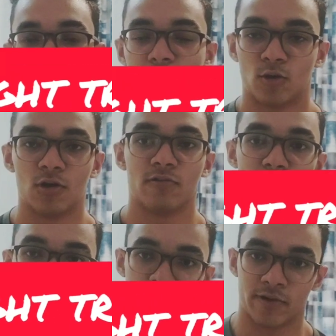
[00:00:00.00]
I told you
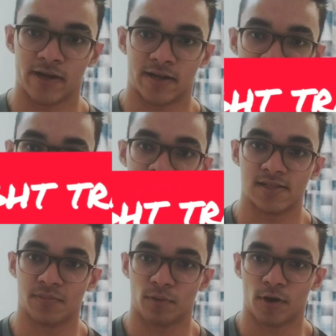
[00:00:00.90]
why bodyweight training
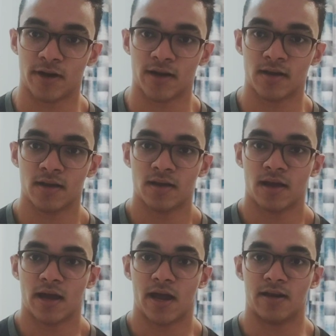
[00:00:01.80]
is important,
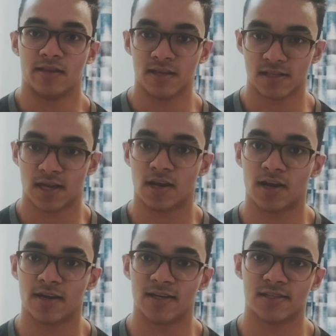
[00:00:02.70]
and these
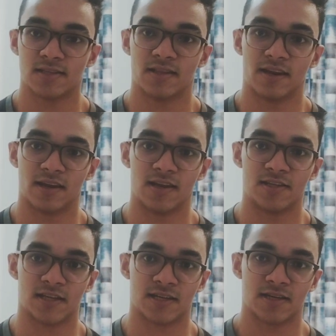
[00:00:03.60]
regular tests, they really
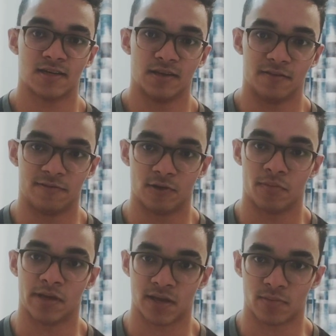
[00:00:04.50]
check if you're
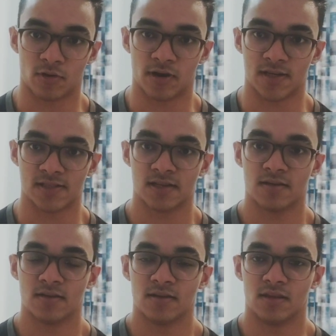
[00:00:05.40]
making progress.
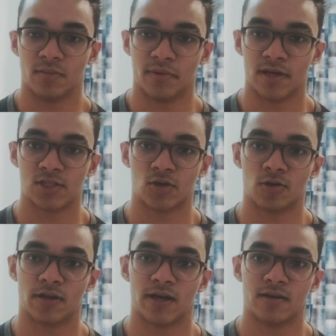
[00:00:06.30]
They make
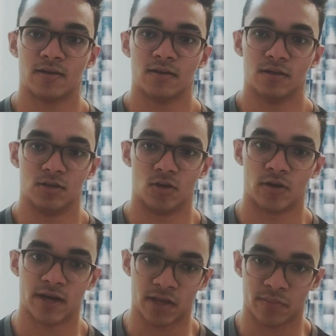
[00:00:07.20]
sure that
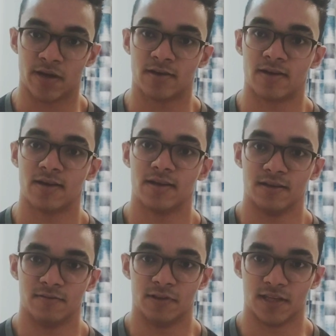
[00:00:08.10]
you're getting better
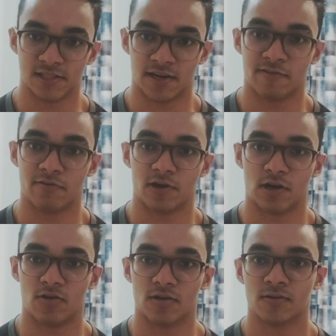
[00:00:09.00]
with each and every
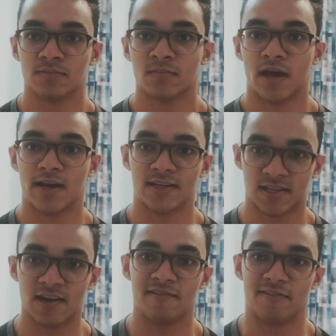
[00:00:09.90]
workout, and
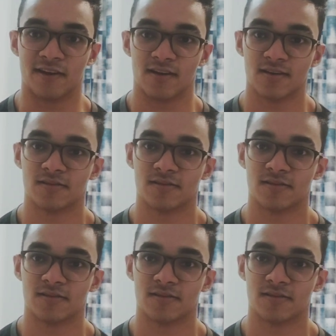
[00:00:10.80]
it's really fun.